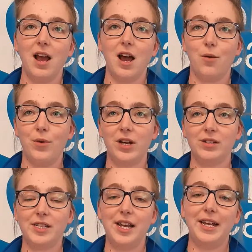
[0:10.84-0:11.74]
and we are
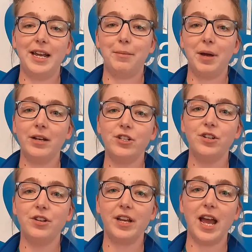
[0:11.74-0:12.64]
seeking
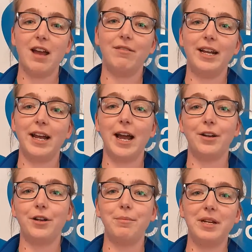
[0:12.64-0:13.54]
passionate, caring
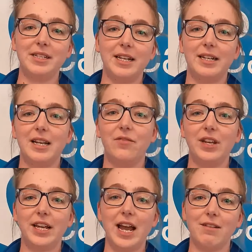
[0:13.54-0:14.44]
and committed
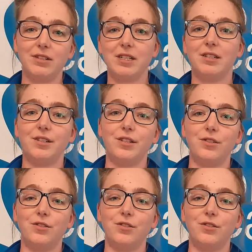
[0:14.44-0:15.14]
living care assistants